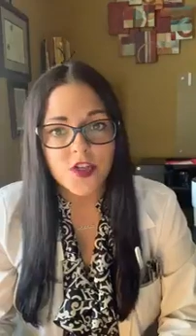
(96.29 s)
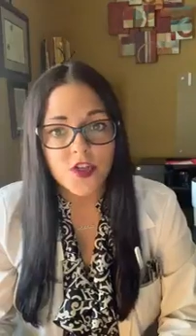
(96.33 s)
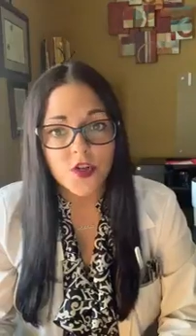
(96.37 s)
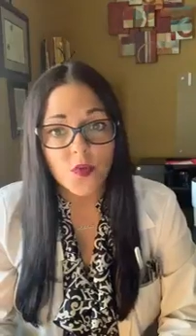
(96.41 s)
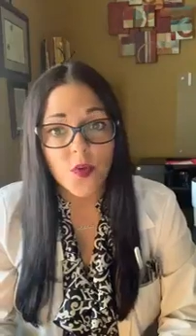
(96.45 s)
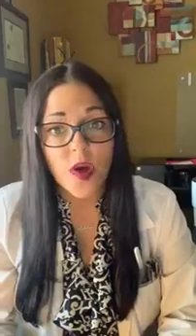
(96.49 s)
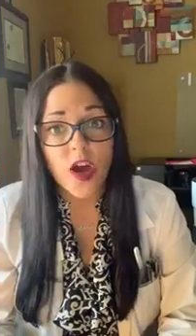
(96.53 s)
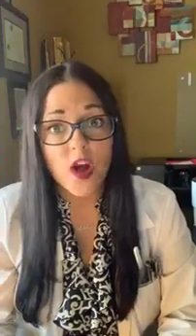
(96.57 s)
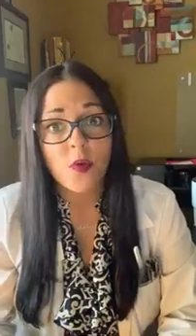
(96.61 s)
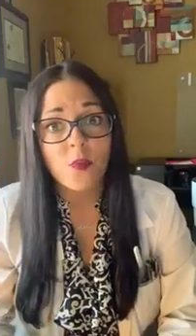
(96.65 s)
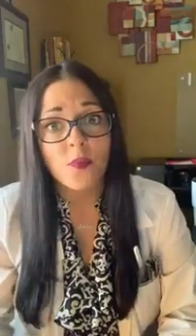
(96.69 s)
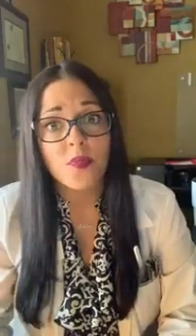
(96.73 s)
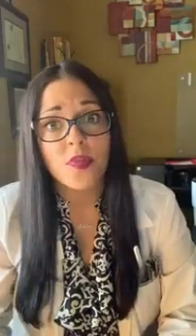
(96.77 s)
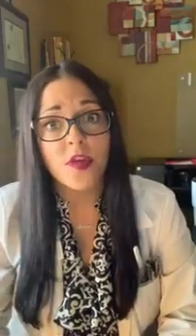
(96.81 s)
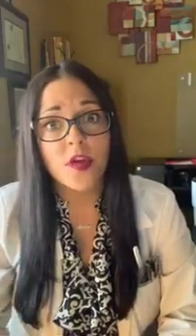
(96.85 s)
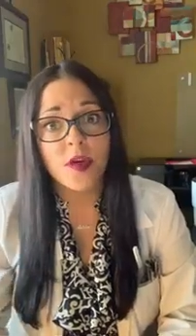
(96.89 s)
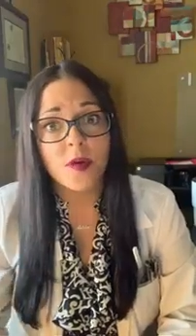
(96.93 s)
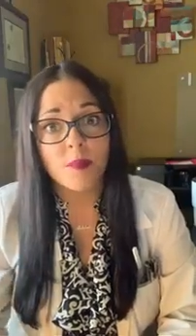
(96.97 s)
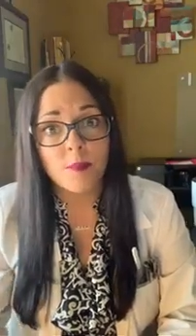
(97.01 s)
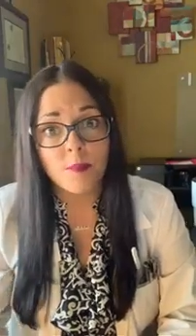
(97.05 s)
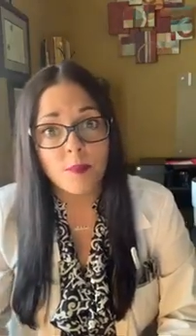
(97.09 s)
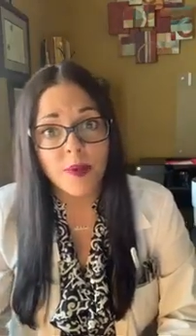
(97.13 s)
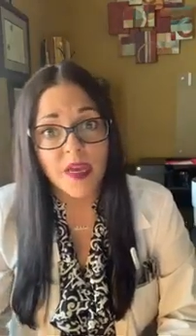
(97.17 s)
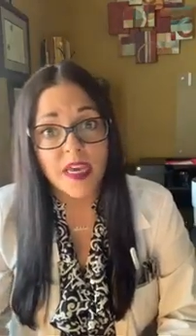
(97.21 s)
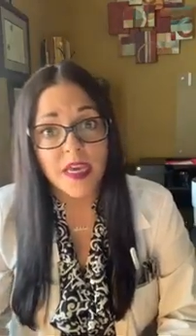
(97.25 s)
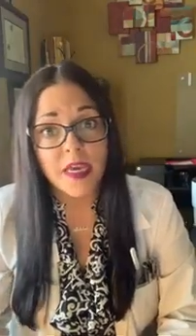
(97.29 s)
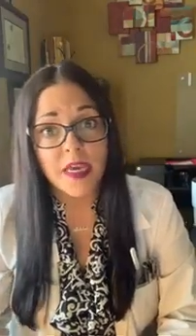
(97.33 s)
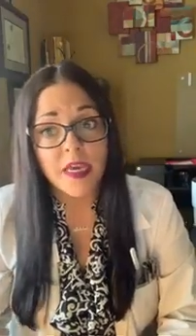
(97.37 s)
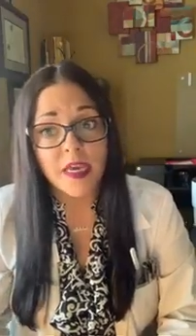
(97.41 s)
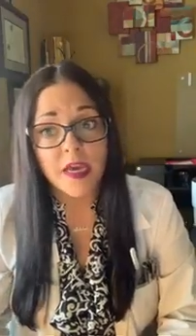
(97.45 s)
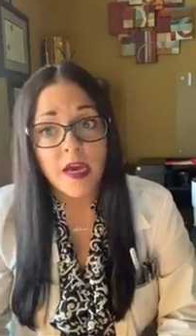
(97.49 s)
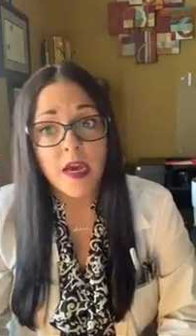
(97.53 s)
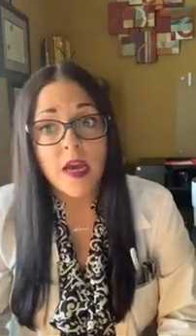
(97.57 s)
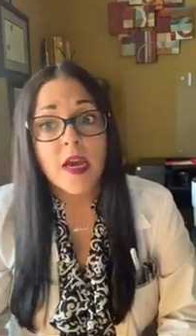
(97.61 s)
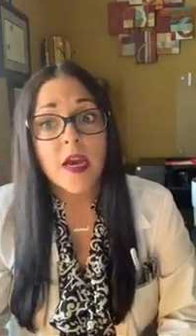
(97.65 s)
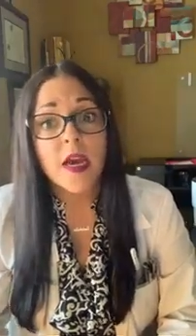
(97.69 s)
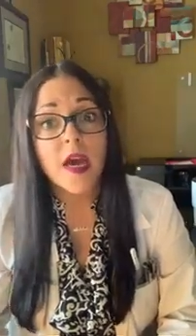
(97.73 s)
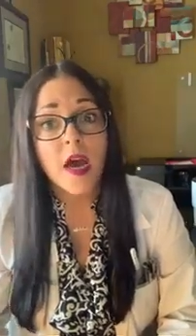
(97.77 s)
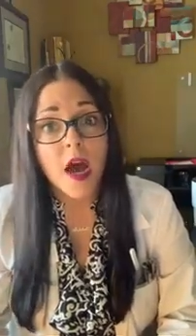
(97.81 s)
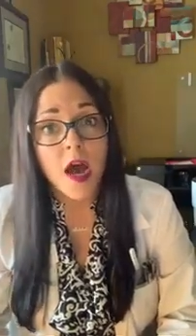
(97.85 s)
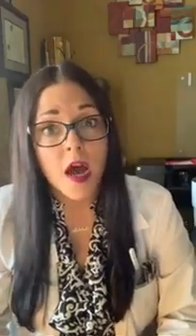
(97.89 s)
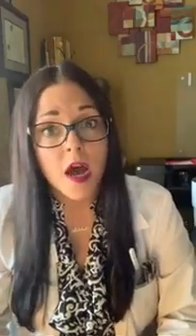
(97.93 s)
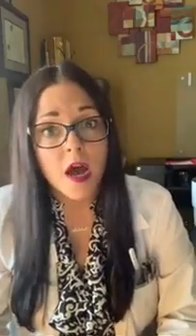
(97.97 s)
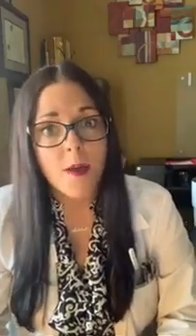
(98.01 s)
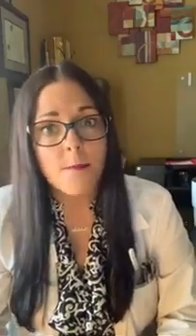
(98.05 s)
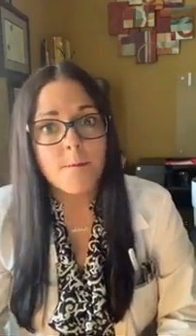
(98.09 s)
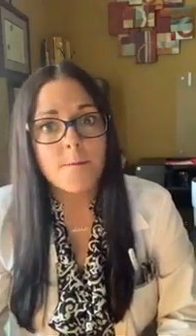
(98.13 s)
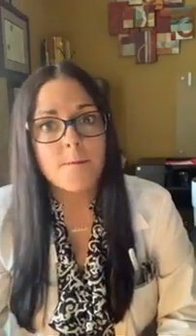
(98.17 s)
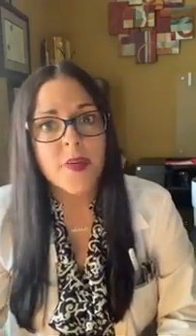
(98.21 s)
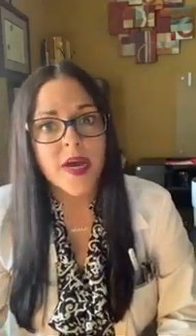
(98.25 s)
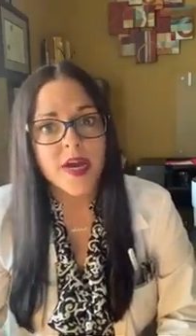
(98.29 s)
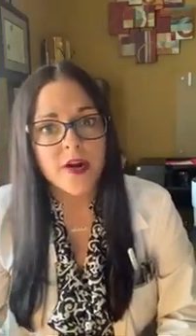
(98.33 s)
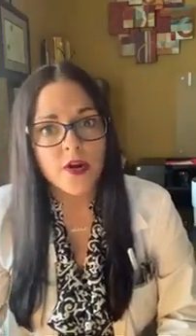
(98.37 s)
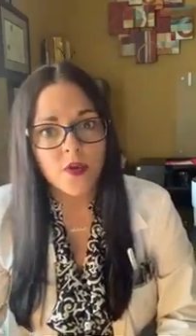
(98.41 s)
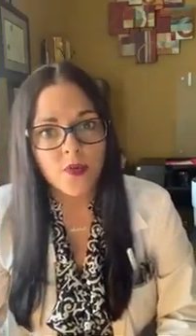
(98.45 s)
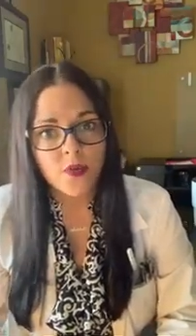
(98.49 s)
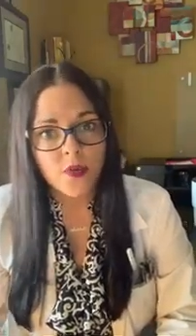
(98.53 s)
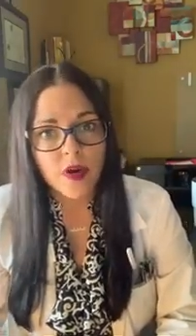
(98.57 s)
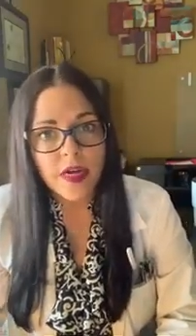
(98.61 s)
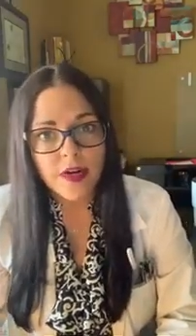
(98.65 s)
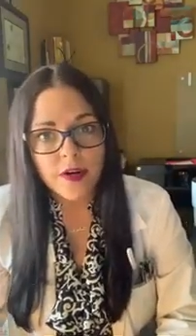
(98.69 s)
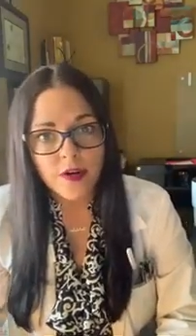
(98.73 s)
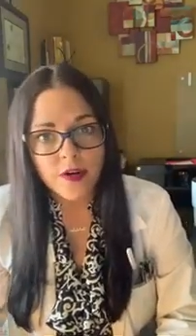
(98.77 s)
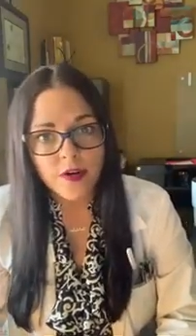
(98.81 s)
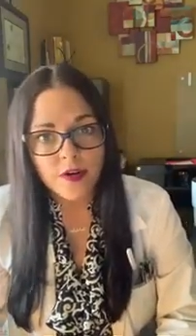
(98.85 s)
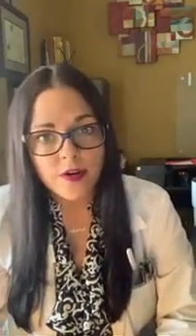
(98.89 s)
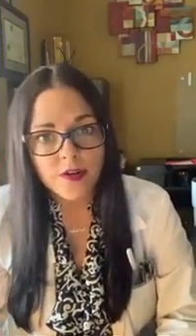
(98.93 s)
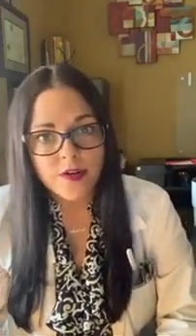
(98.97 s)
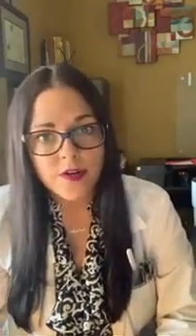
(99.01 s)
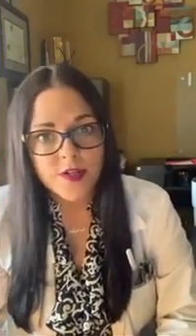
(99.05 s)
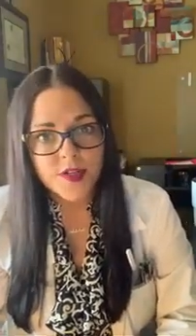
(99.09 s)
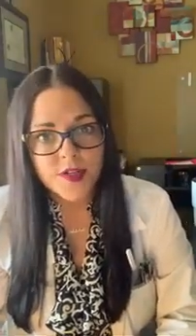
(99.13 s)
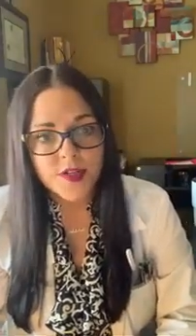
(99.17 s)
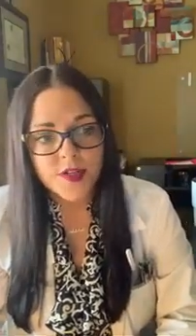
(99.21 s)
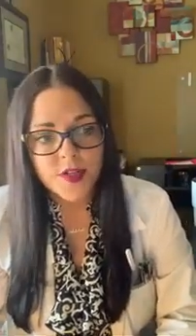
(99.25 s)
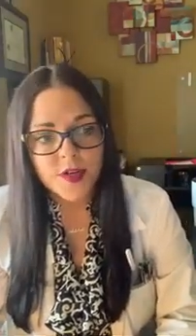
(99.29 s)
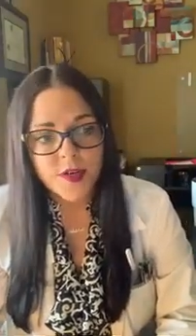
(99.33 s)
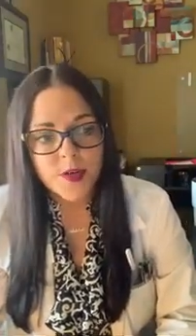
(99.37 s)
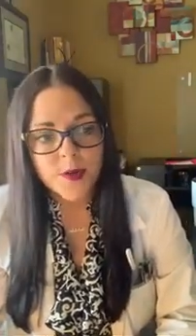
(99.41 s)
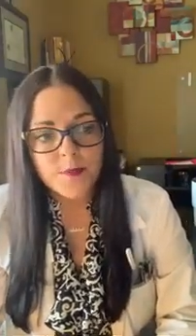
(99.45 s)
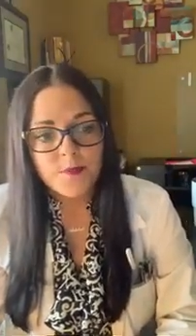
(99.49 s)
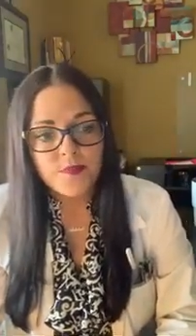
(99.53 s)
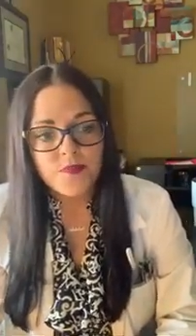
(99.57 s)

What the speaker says: to help them become better readers,